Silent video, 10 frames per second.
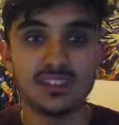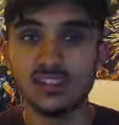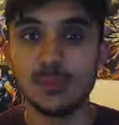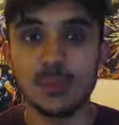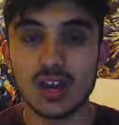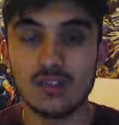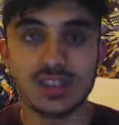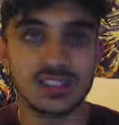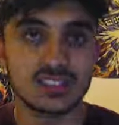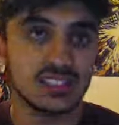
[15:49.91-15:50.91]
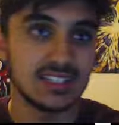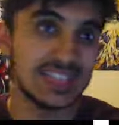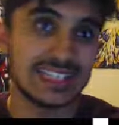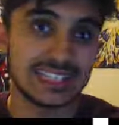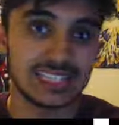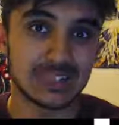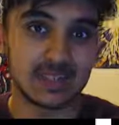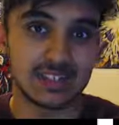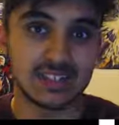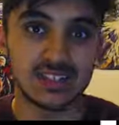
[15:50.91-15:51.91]
Not perfect. The ending is a
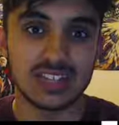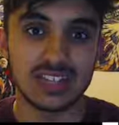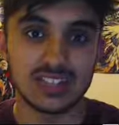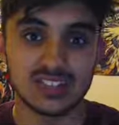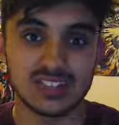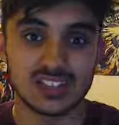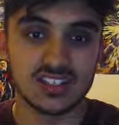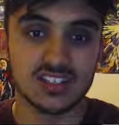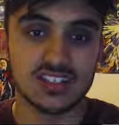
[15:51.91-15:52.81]
bit lackluster.